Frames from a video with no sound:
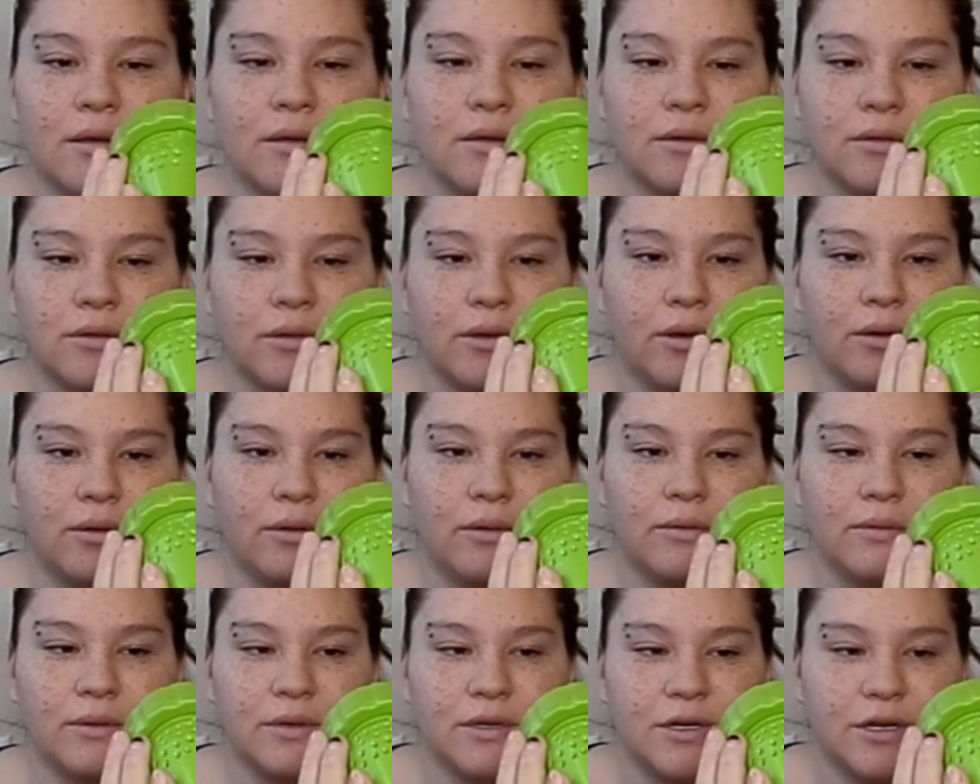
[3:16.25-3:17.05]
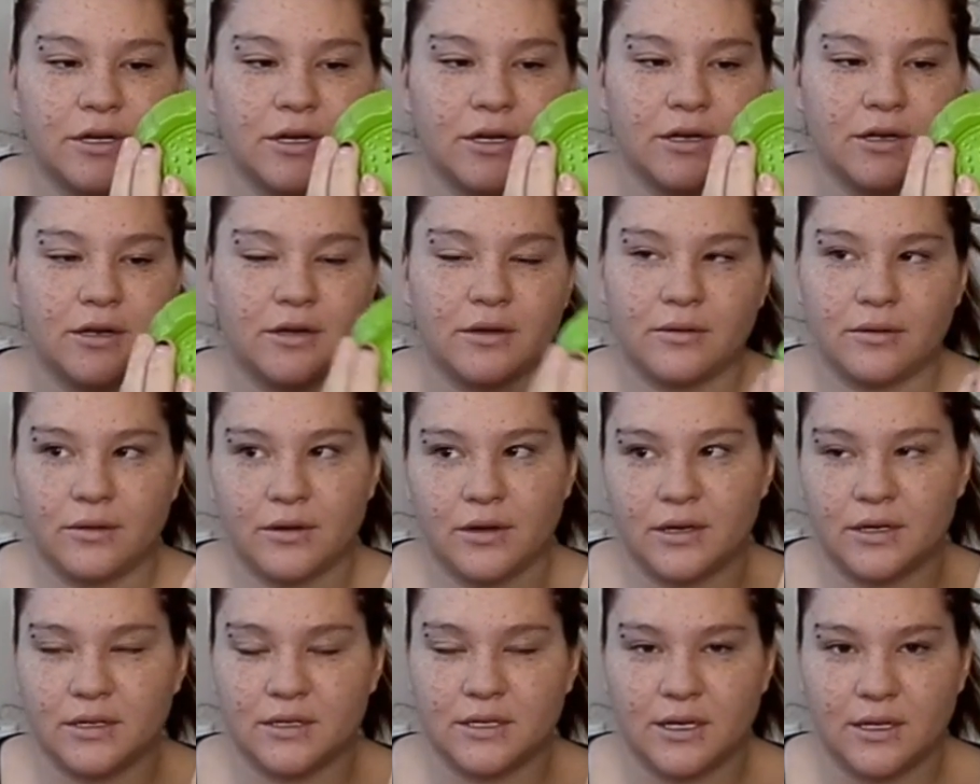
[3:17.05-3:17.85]
So what you're going to do, you're
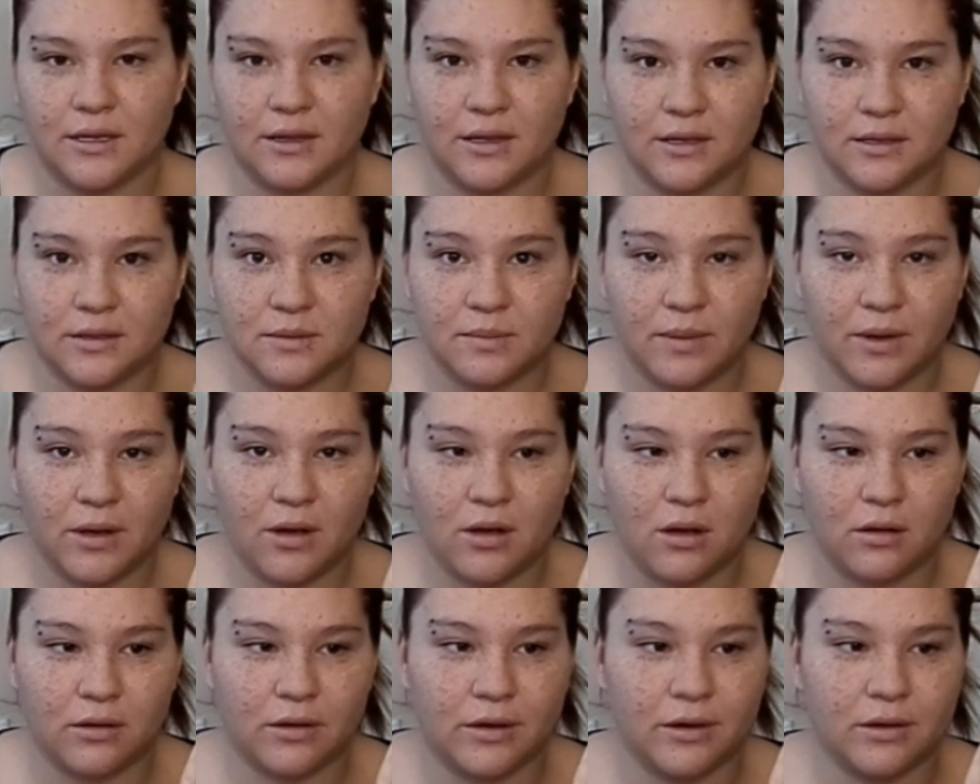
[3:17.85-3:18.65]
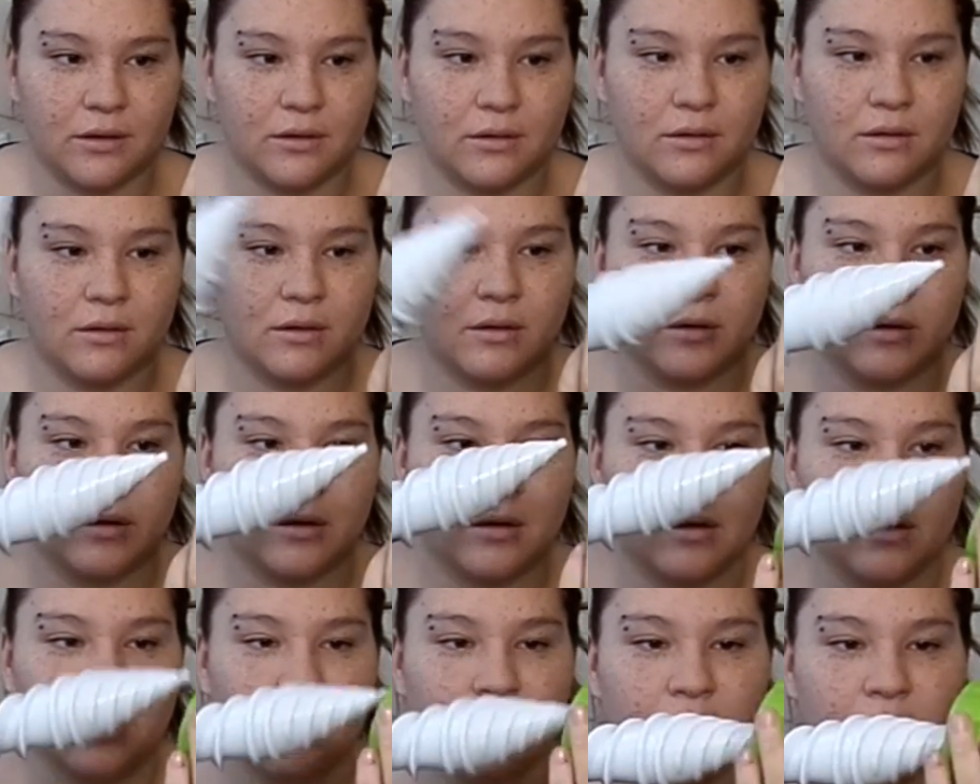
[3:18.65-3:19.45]
going to take this big auger.
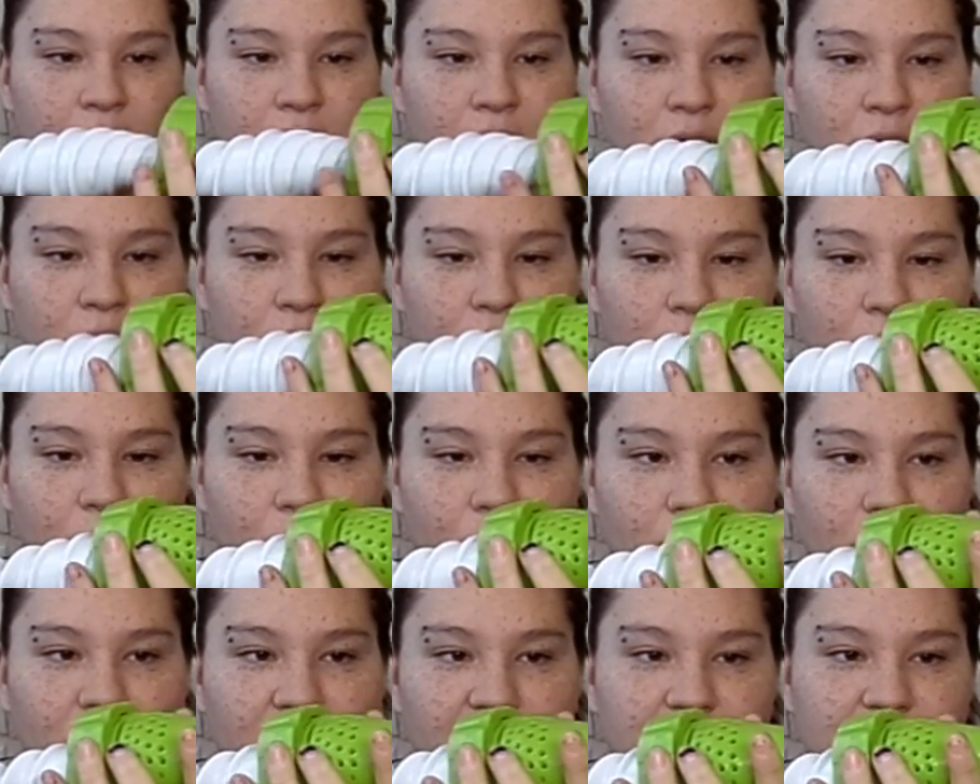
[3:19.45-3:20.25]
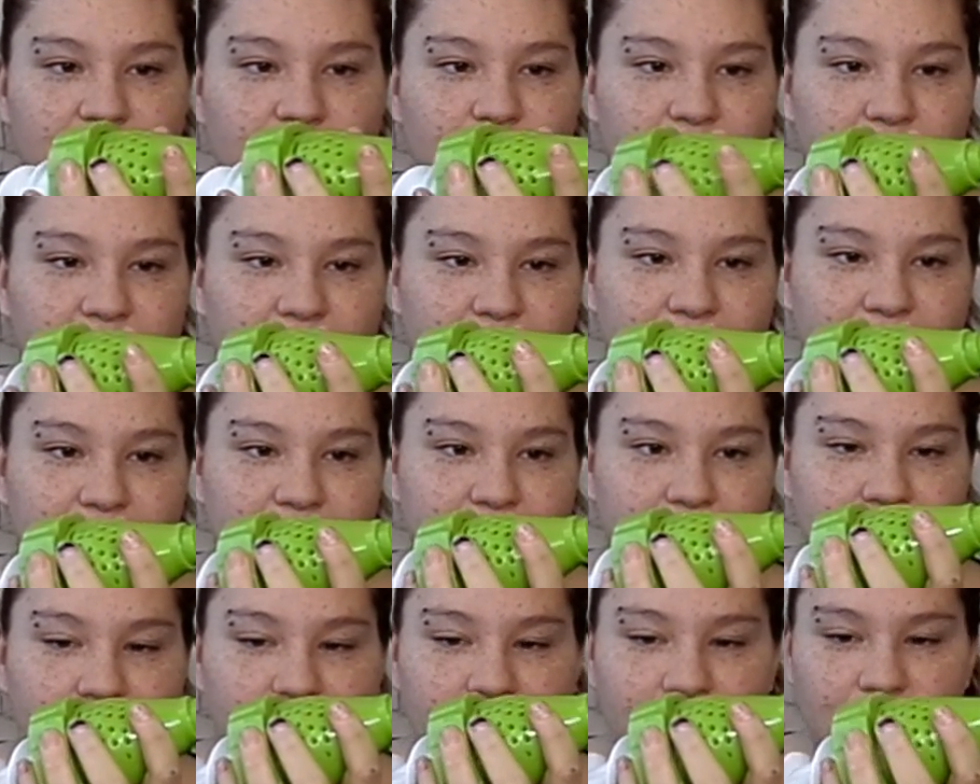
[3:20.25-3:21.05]
You're going to put this
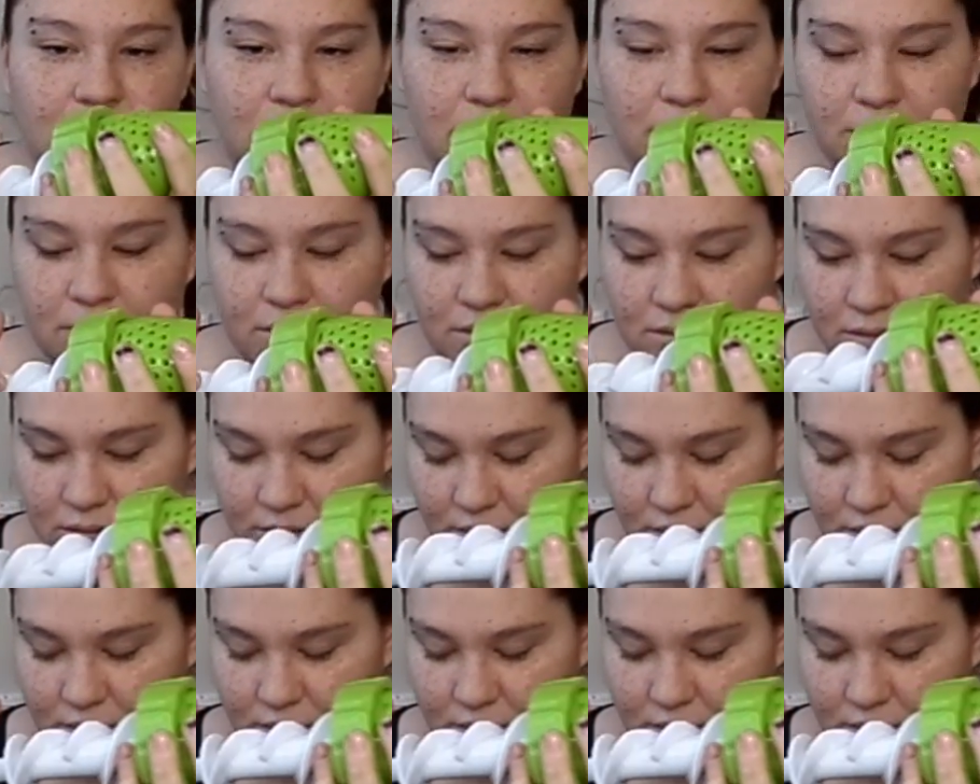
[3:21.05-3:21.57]
in here,